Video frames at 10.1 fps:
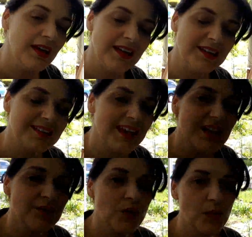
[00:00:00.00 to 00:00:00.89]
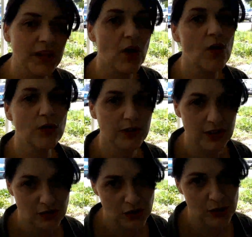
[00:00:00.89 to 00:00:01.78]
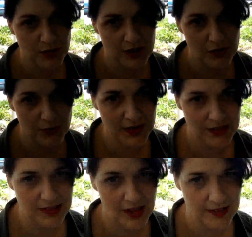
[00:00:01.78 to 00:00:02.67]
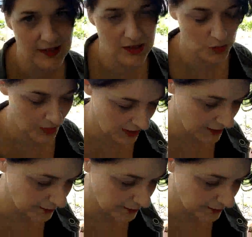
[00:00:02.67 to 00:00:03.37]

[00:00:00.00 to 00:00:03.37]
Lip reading: instead of going over the terms that you've been assigned this week,